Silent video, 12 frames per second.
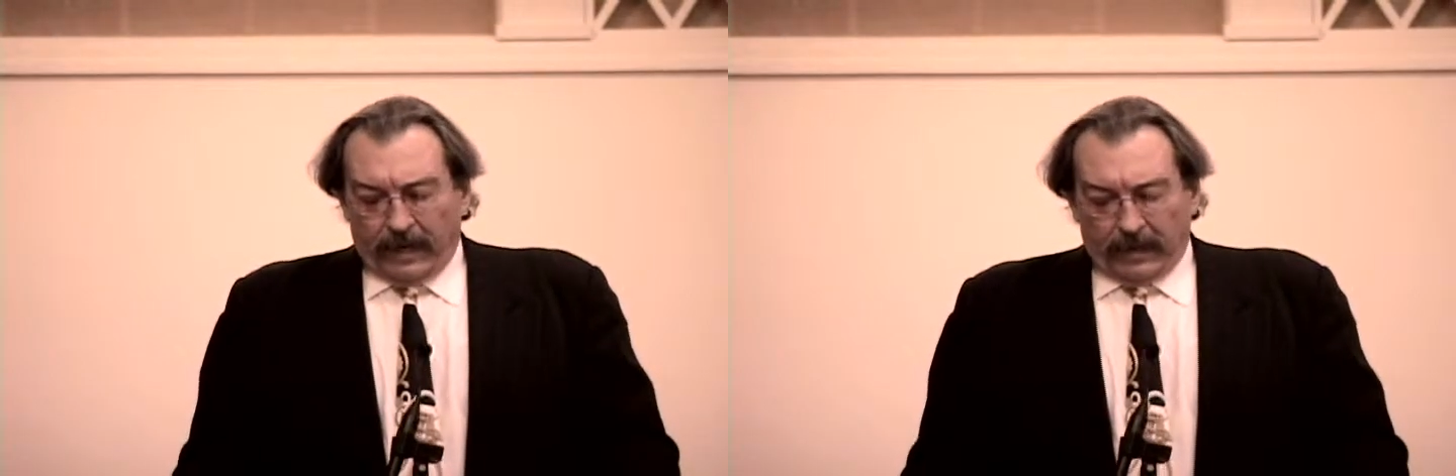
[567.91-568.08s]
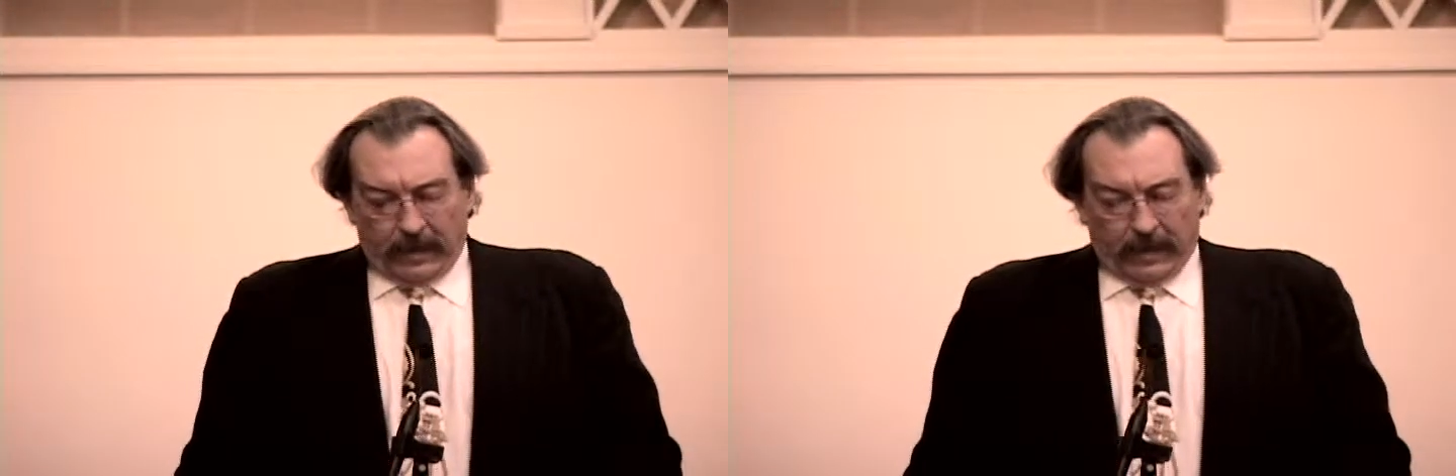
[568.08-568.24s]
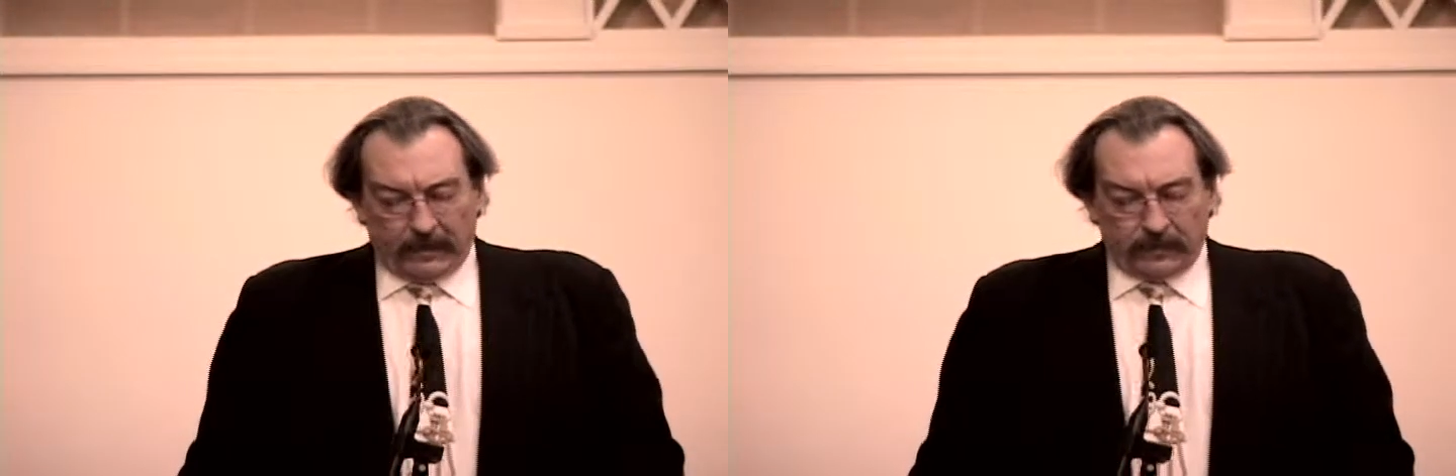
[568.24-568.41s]

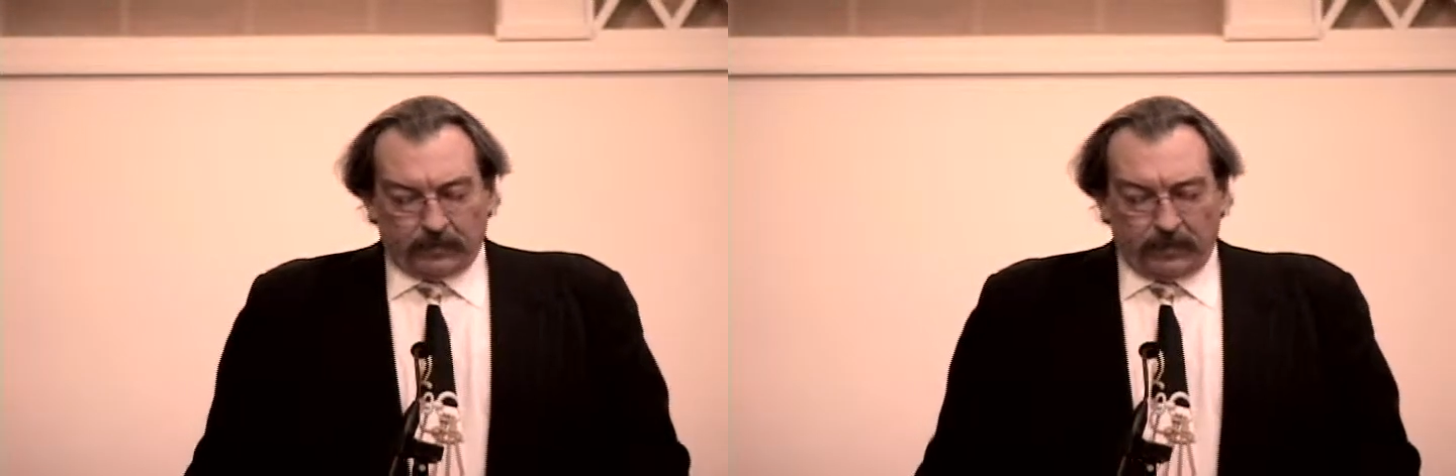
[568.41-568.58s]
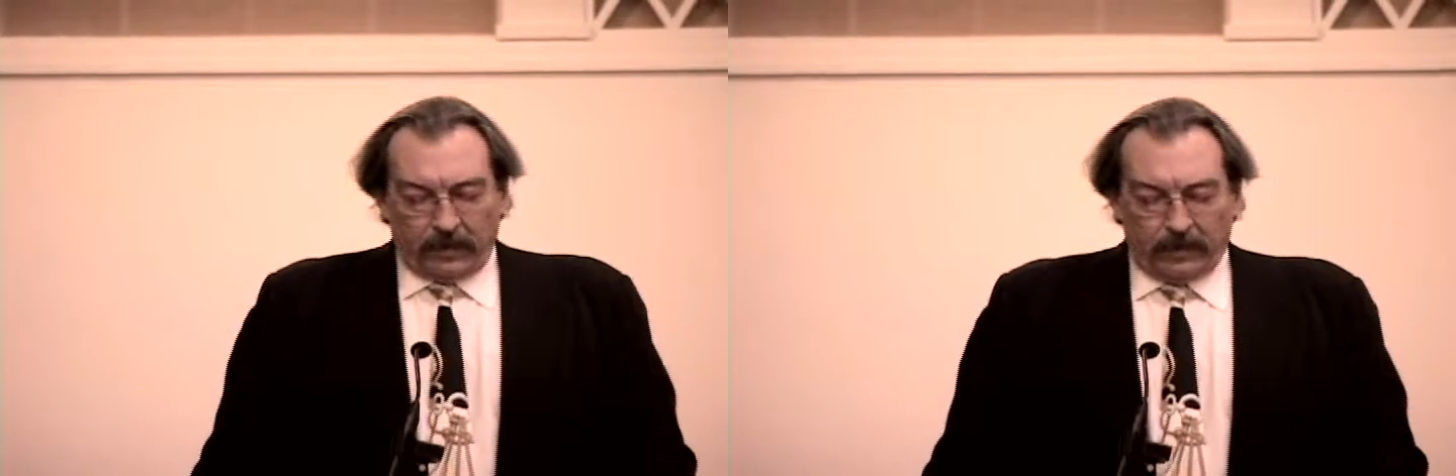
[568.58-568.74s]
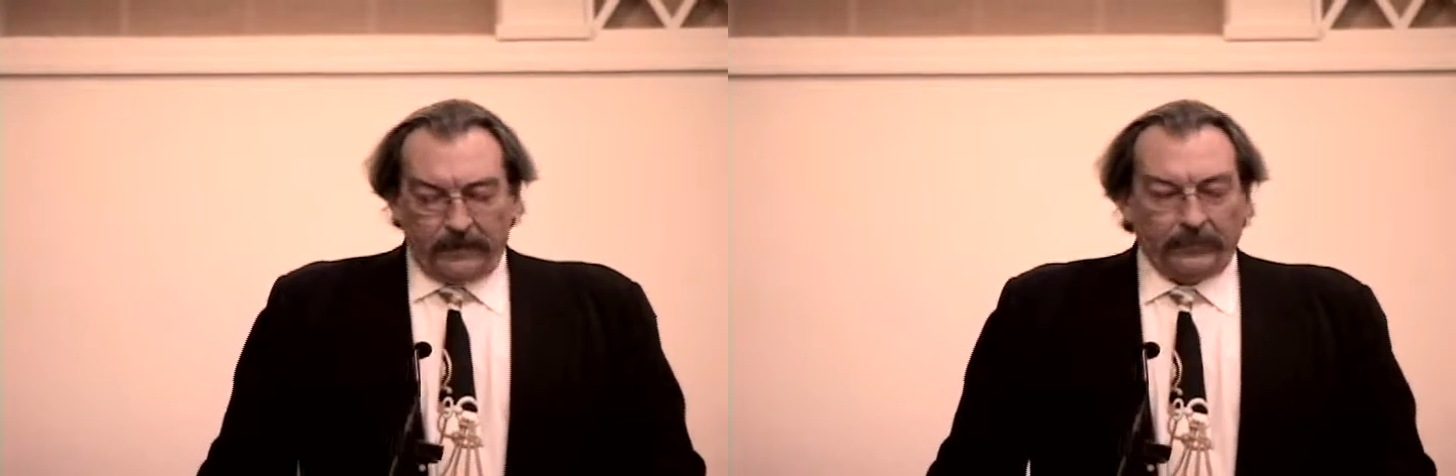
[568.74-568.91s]
Adeline,
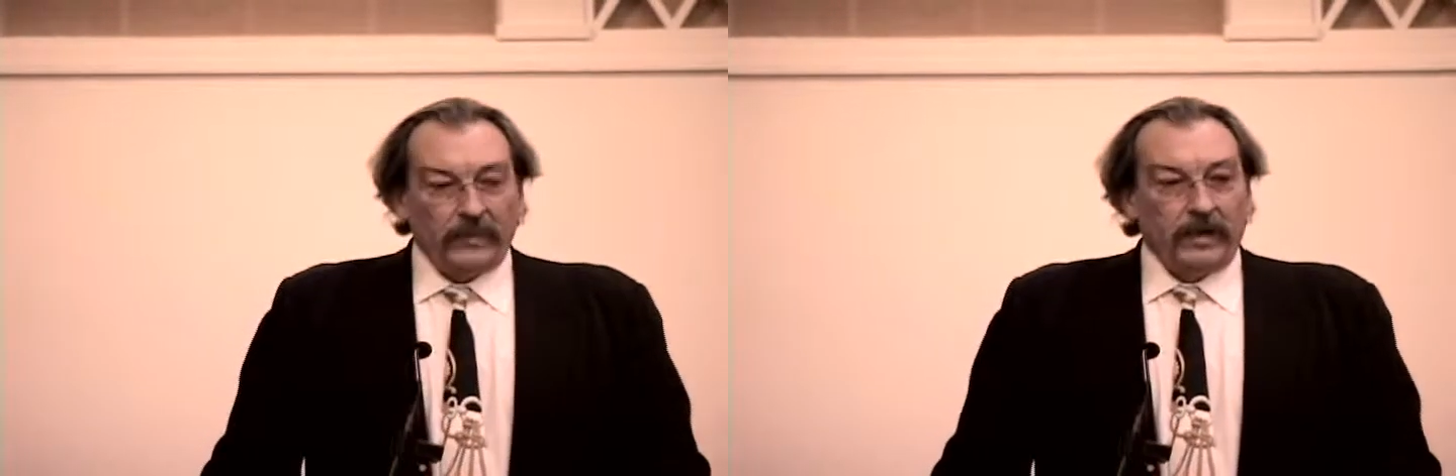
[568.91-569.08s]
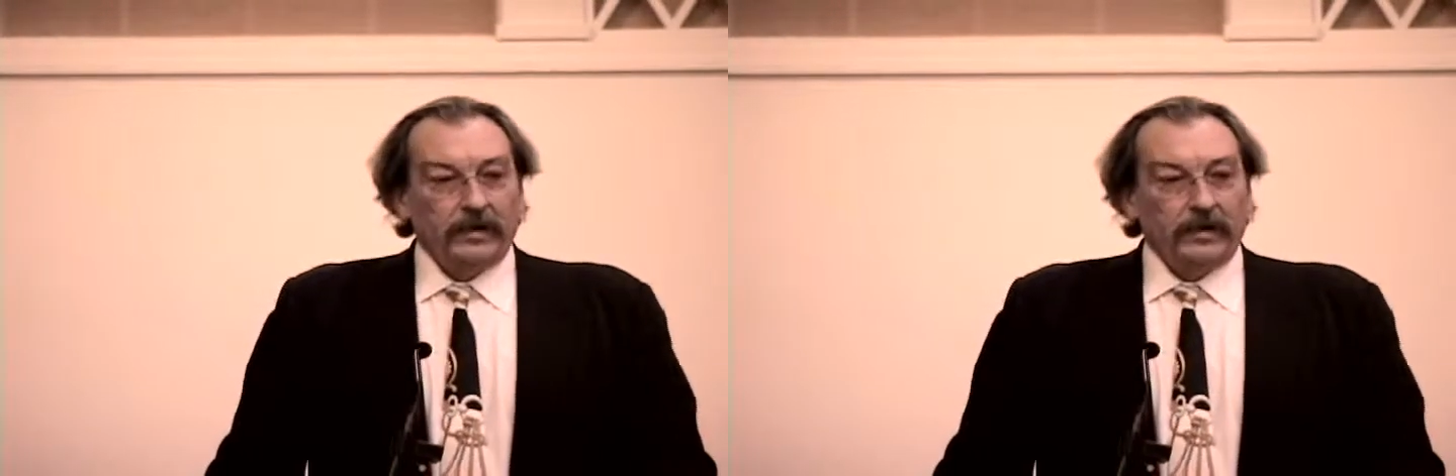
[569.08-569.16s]
Smith